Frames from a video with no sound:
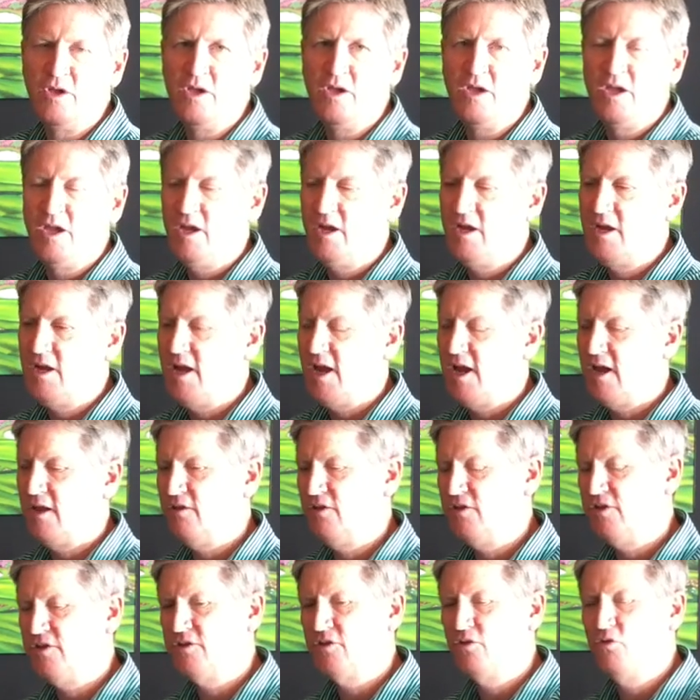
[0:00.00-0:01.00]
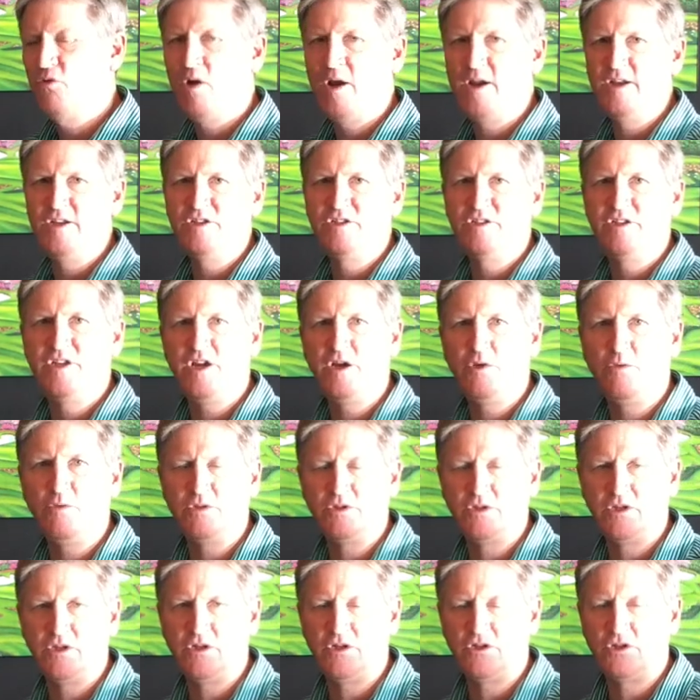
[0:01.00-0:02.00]
and he had this great
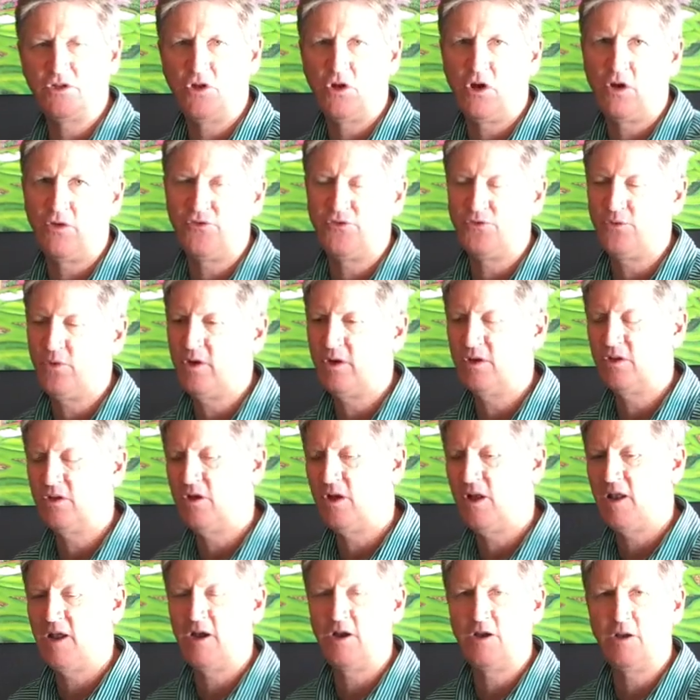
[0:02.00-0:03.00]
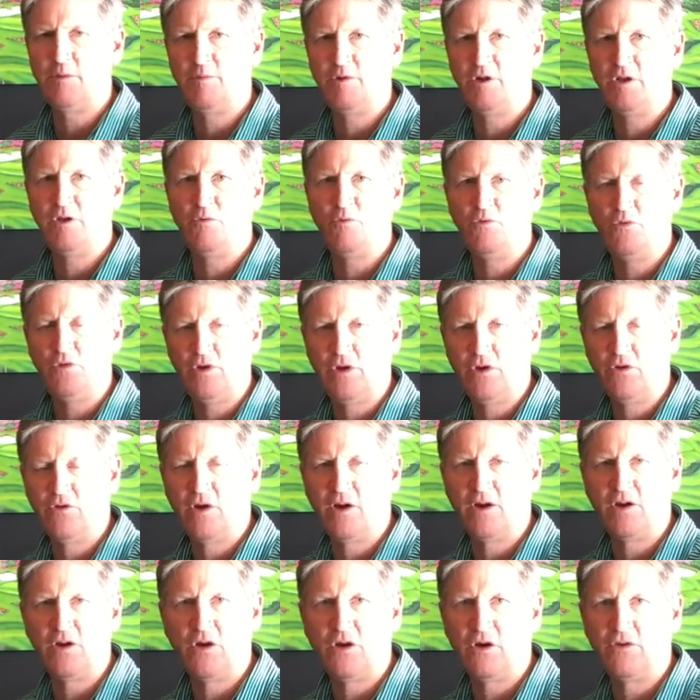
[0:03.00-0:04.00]
sequence in his golf swing that allowed him to hit really
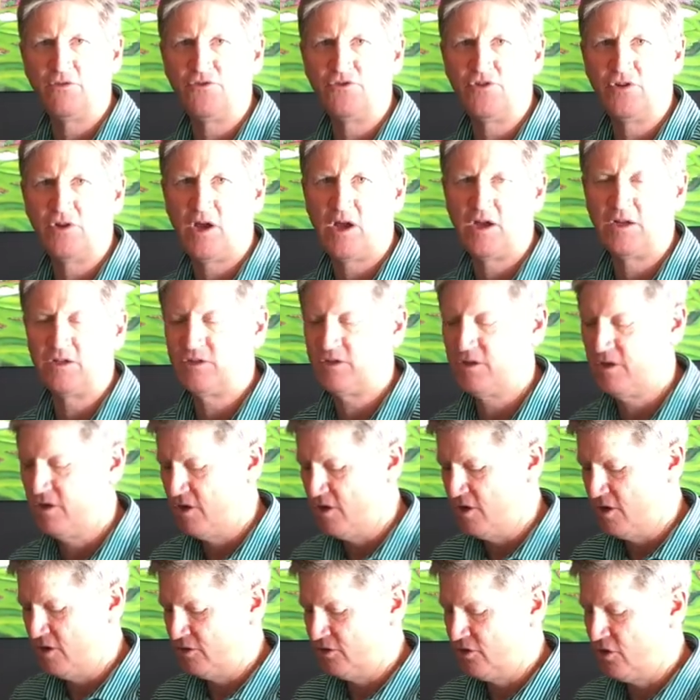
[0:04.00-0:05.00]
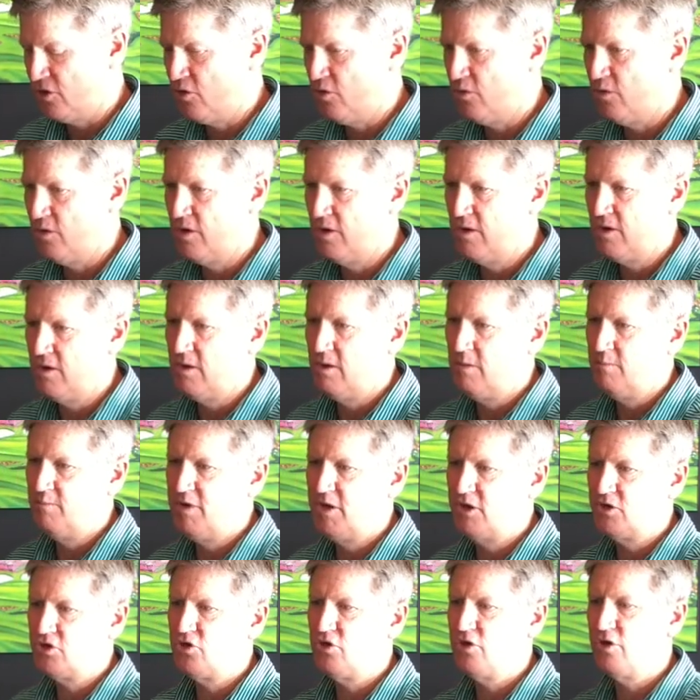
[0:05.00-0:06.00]
great golf shots. So
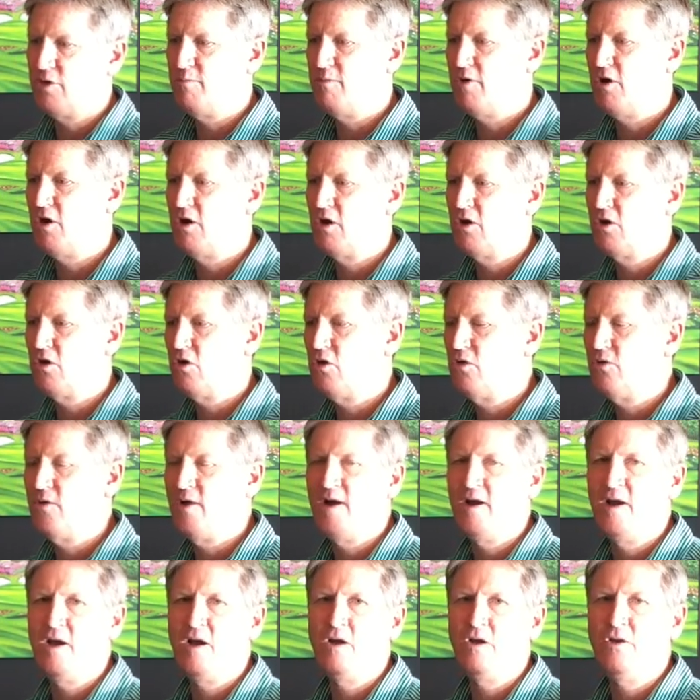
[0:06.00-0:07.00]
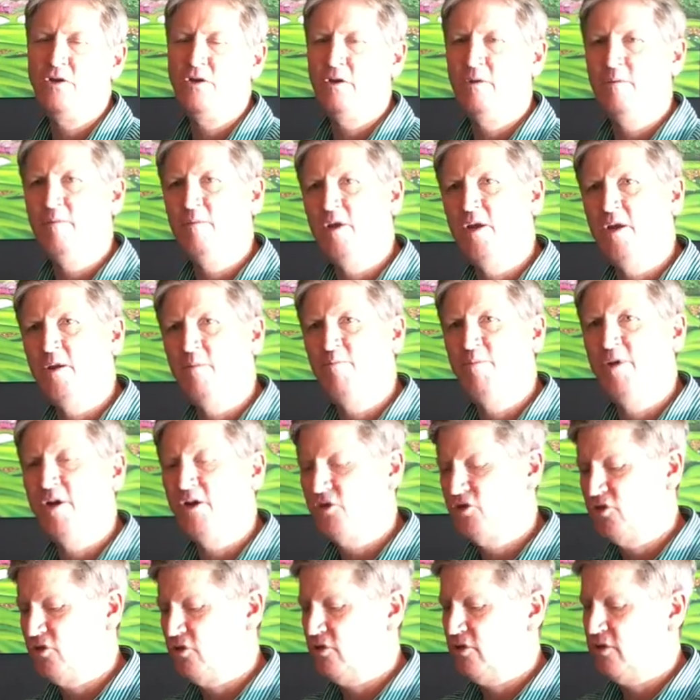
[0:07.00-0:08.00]
picture the merry-go-round and
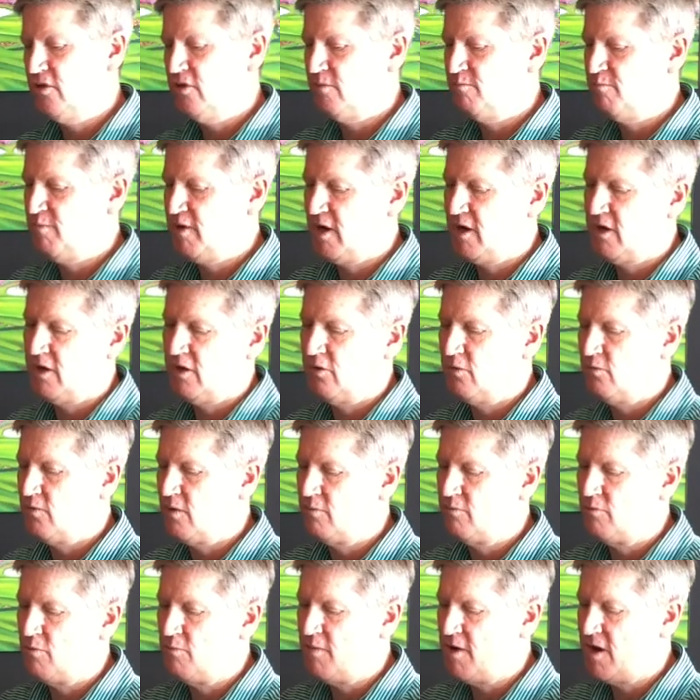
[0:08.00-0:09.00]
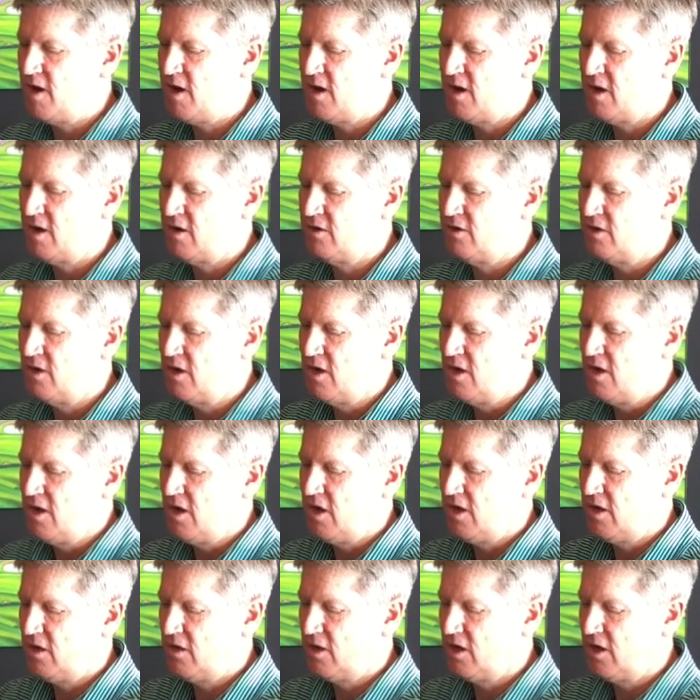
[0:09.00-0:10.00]
picture the pen and the rubber band,
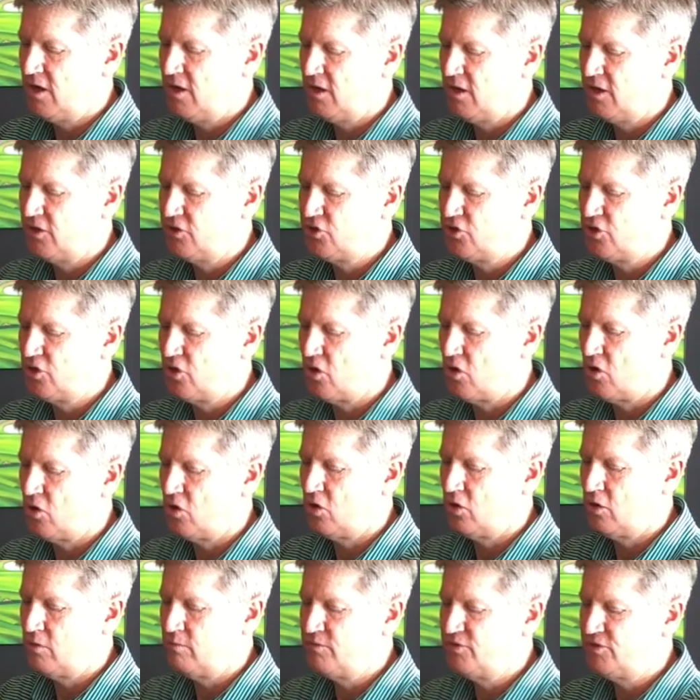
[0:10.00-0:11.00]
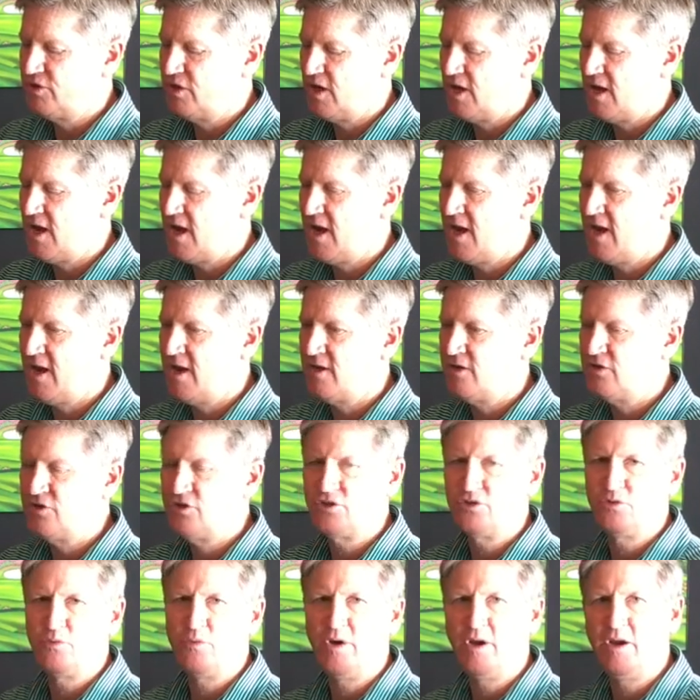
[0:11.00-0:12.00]
and let your arms and hands
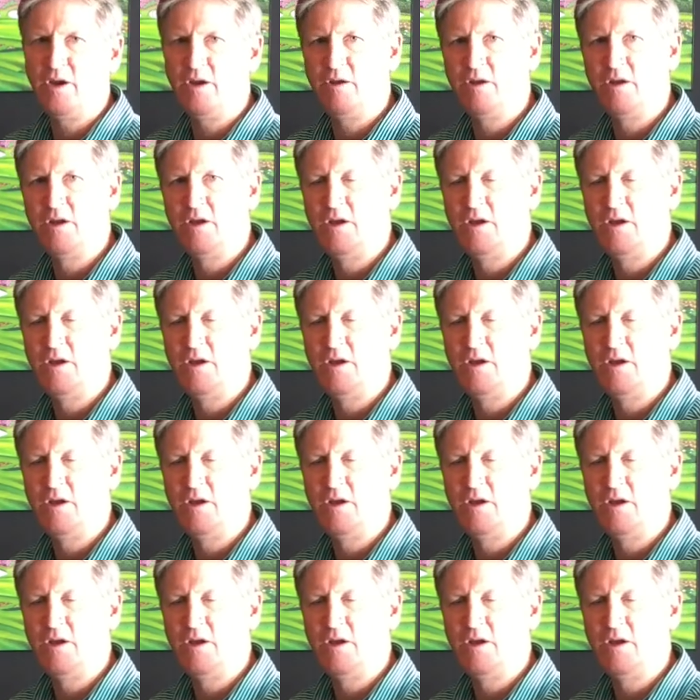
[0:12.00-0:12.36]
swing